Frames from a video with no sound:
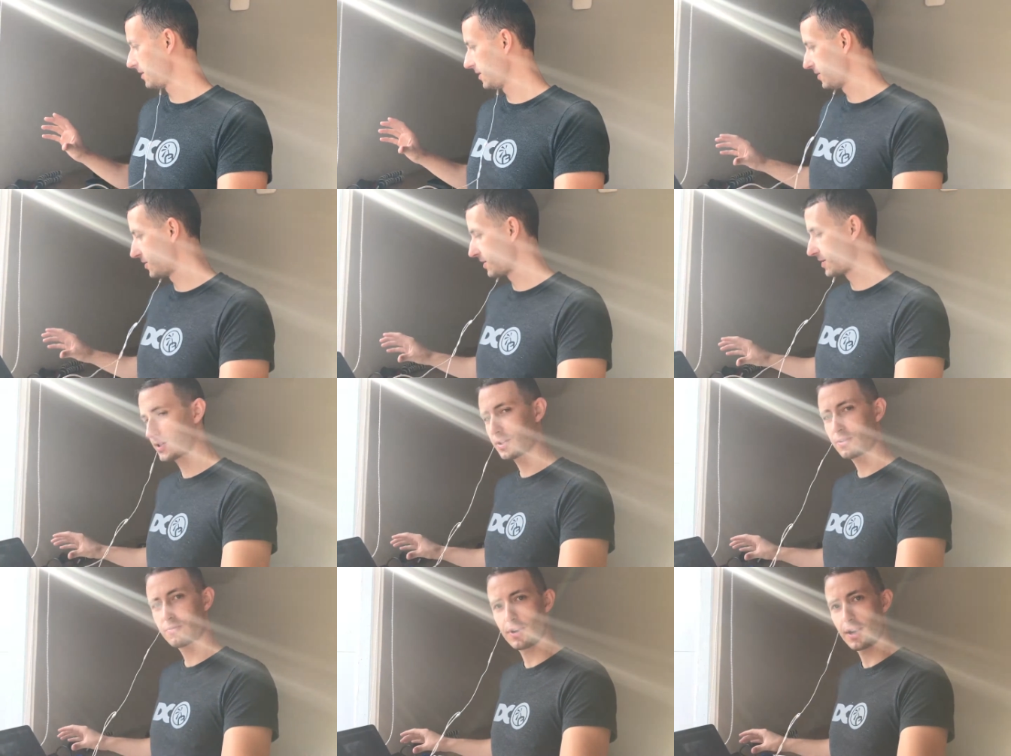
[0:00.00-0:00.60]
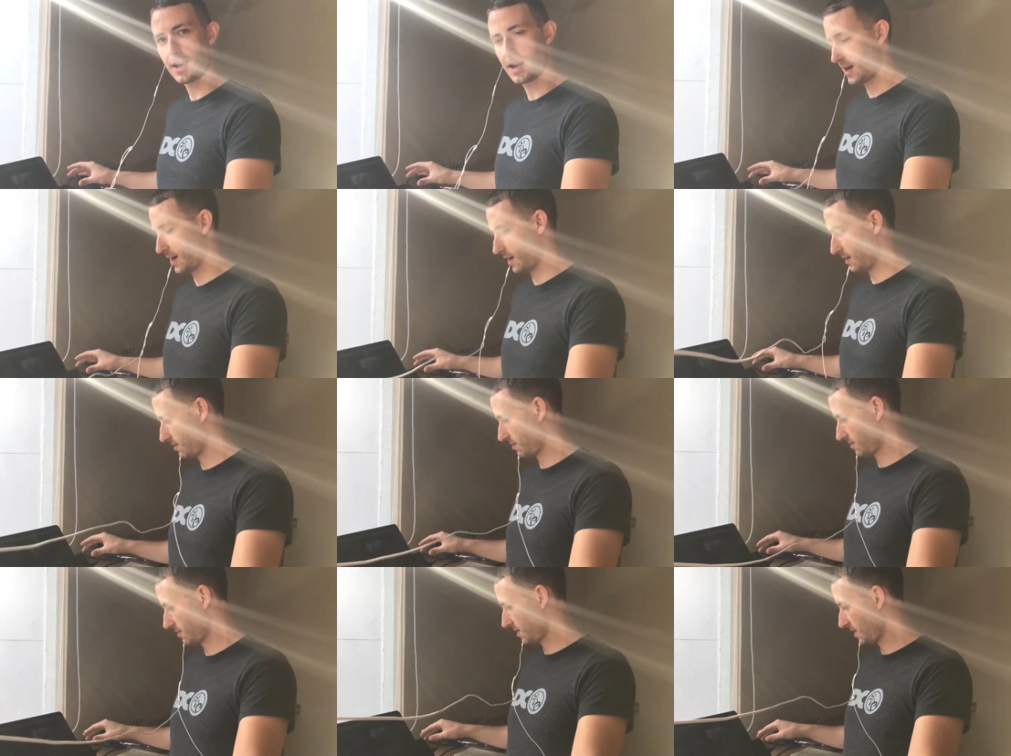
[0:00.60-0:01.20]
your
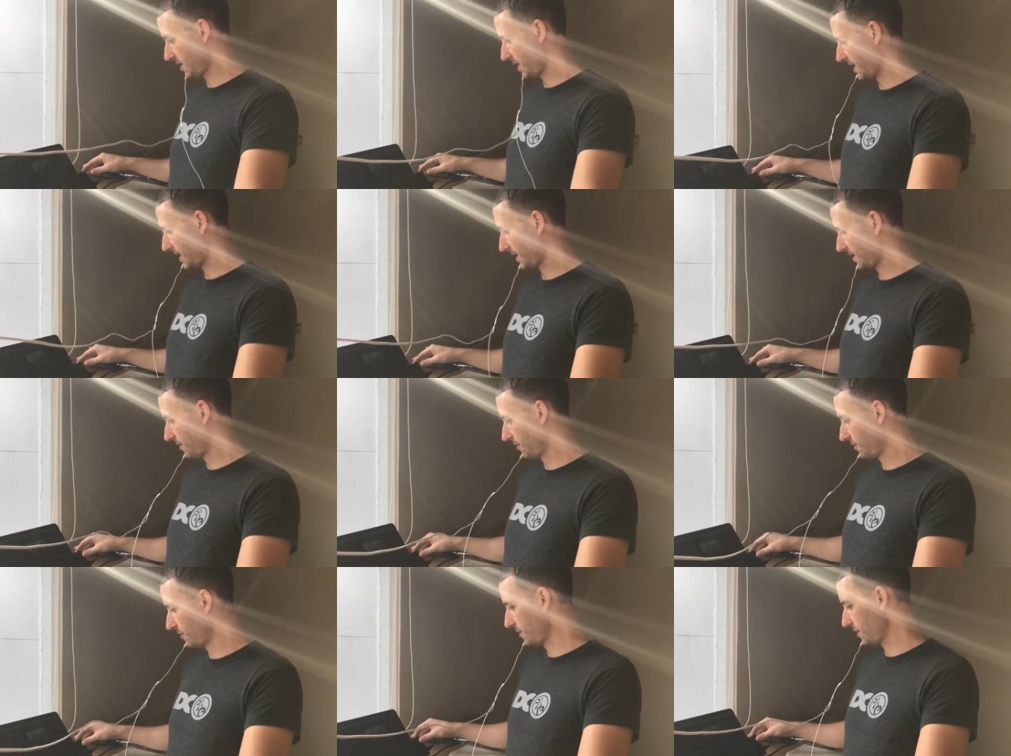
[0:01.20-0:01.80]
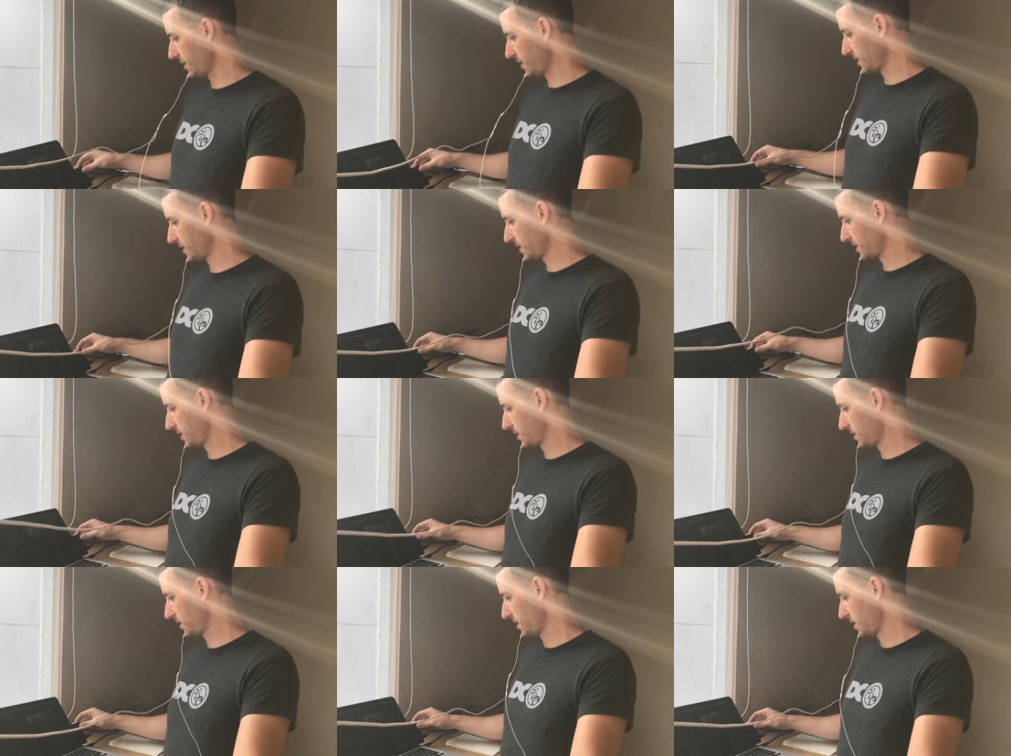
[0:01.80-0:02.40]
screen like
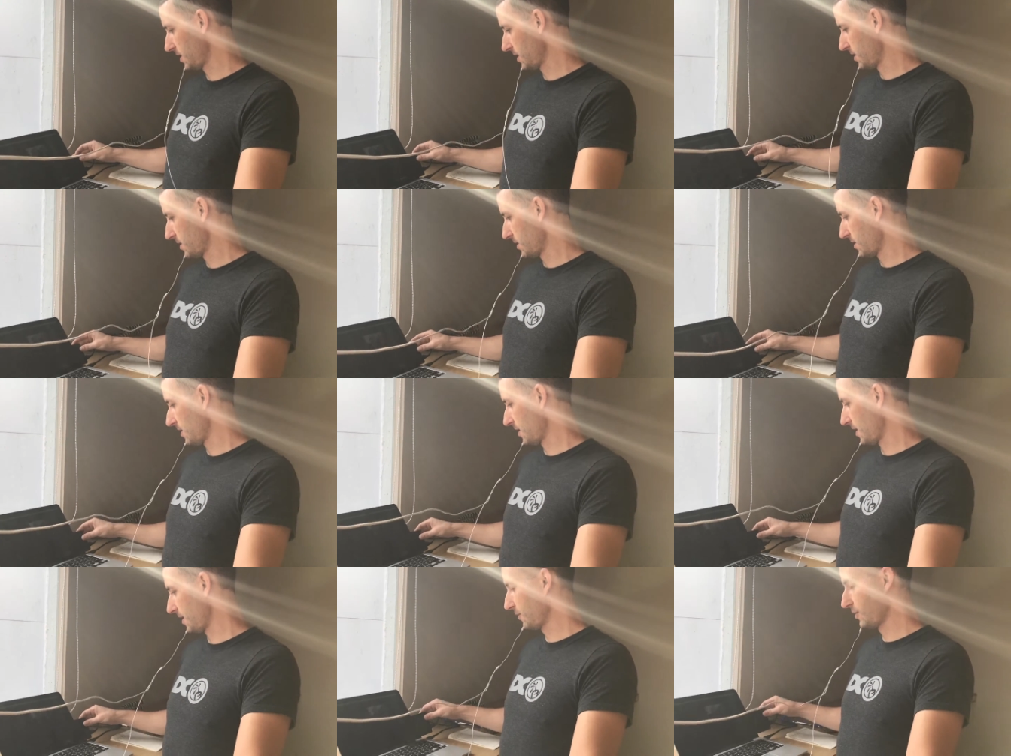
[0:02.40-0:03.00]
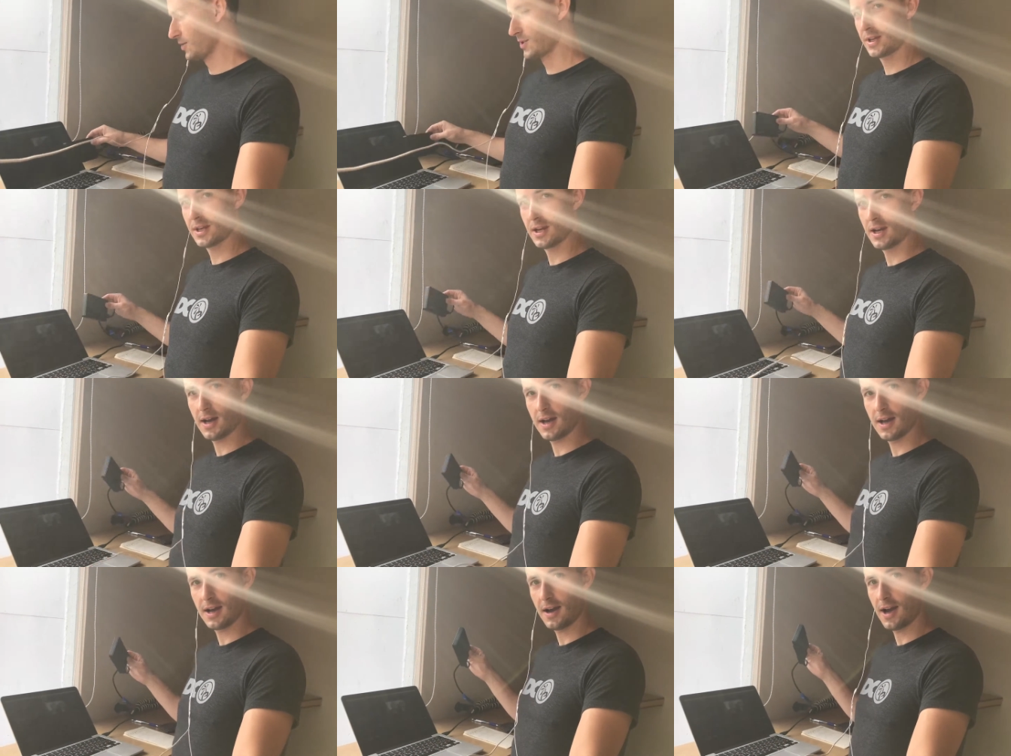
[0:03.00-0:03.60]
this. I use
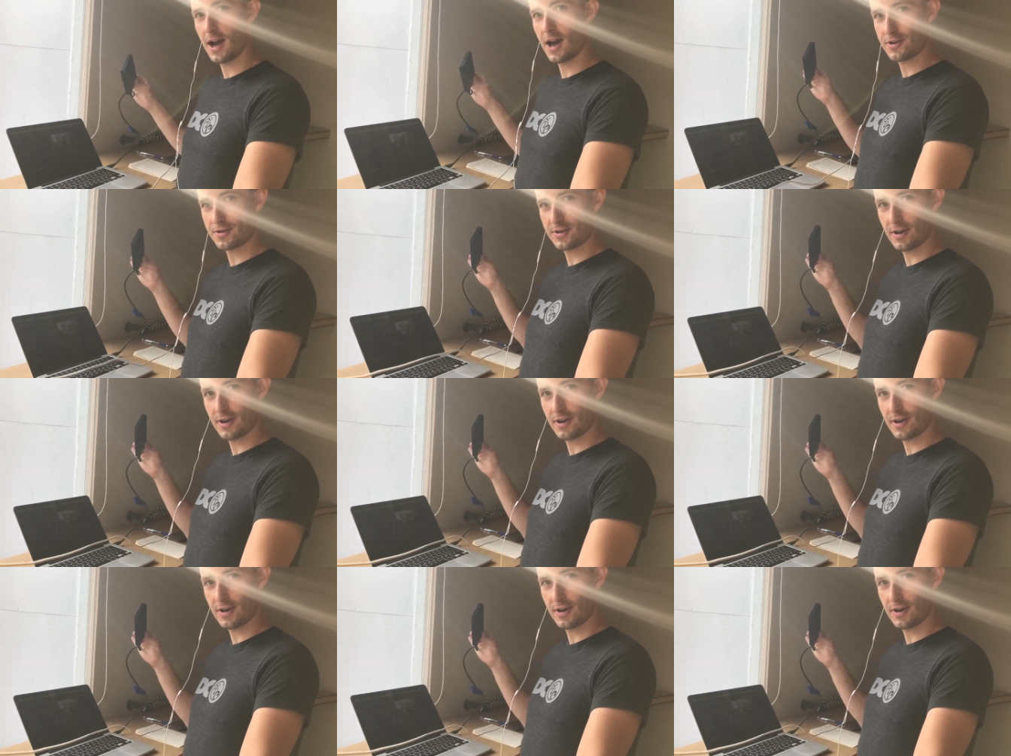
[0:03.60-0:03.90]
a hard